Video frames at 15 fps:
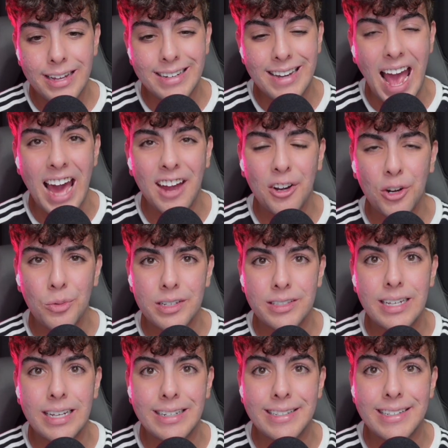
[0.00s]
Natter
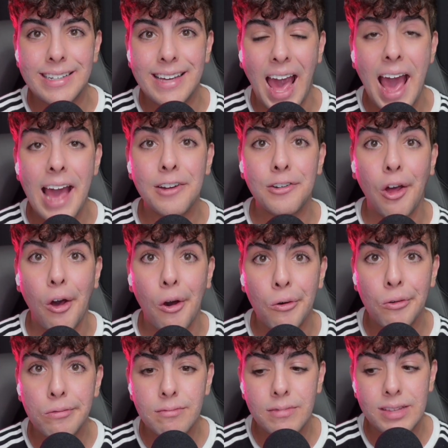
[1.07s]
was in
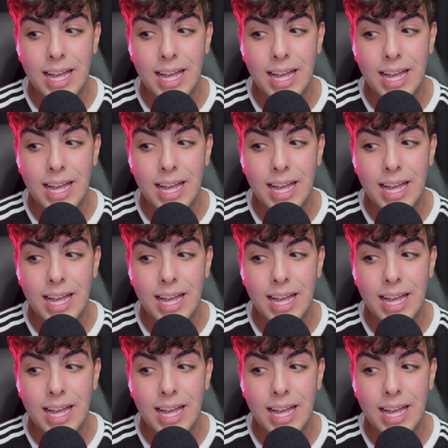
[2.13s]
Gatineau.